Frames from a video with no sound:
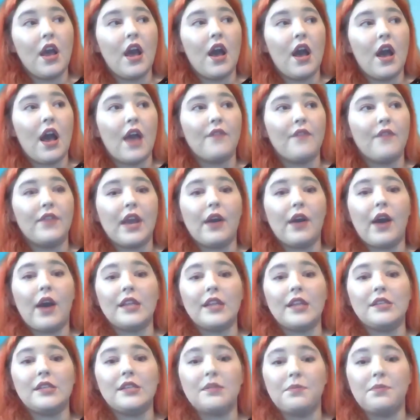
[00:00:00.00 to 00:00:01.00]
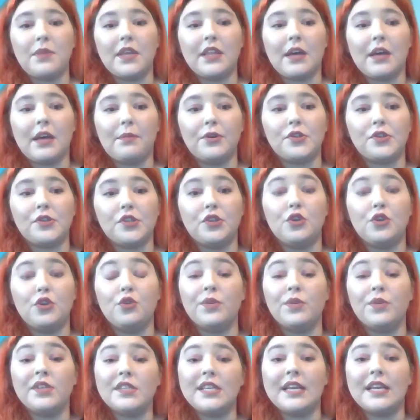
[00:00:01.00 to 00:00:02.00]
I've now had to be that person who
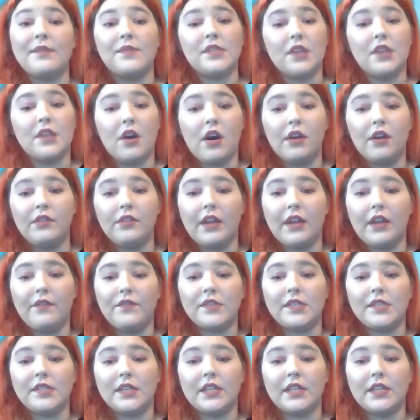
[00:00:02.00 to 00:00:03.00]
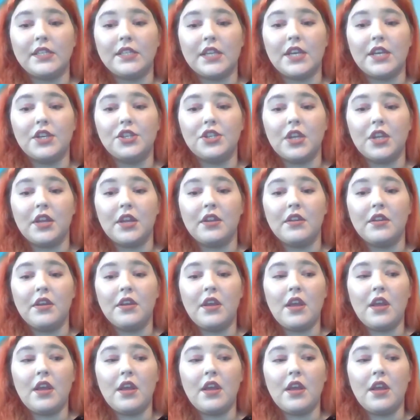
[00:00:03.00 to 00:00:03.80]
receives the online facilitation.